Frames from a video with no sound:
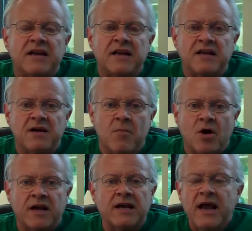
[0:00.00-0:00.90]
it in the India
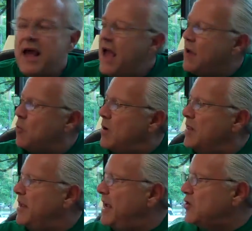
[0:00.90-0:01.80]
market. And one
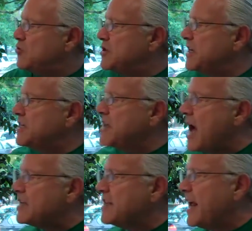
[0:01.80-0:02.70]
of the interesting
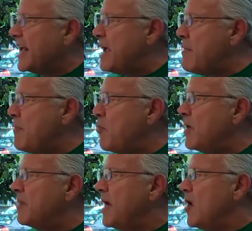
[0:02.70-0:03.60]
stocks that I came up
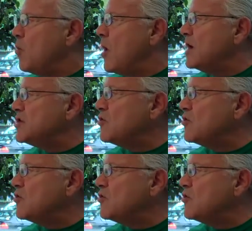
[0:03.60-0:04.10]
with was